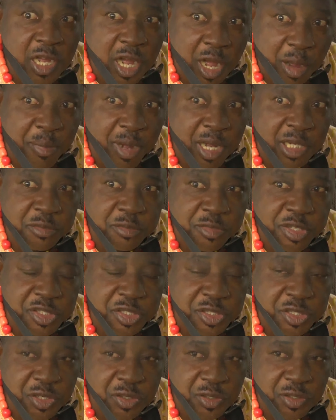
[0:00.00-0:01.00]
Herbal
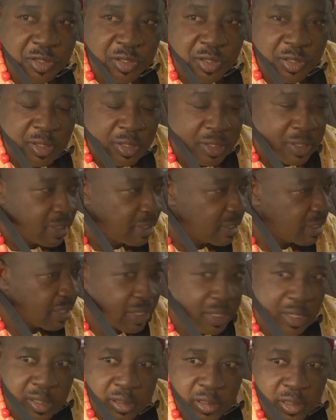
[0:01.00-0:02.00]
Mixture.
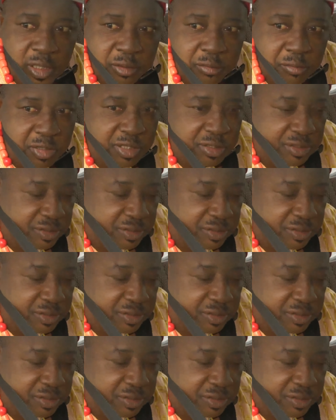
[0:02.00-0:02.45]
Let me